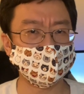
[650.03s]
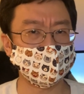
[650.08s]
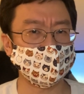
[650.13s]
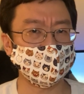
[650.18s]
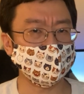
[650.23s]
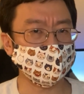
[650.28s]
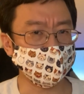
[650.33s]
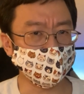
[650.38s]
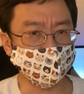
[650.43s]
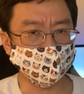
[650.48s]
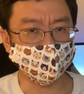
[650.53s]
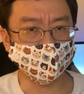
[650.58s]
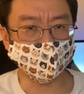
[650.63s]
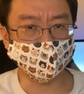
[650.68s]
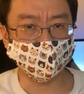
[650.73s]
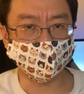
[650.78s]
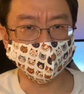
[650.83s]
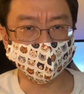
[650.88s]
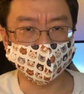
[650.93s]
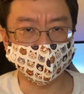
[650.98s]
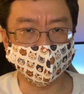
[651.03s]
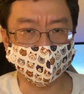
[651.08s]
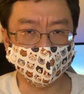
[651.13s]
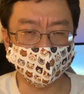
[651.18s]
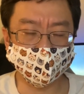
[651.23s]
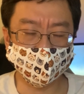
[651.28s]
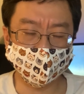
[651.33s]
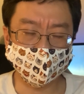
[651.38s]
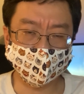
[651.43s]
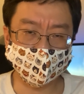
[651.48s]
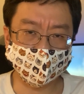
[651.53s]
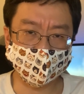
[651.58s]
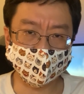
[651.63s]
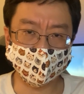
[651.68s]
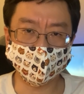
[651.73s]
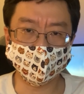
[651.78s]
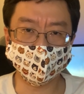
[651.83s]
I definitely think that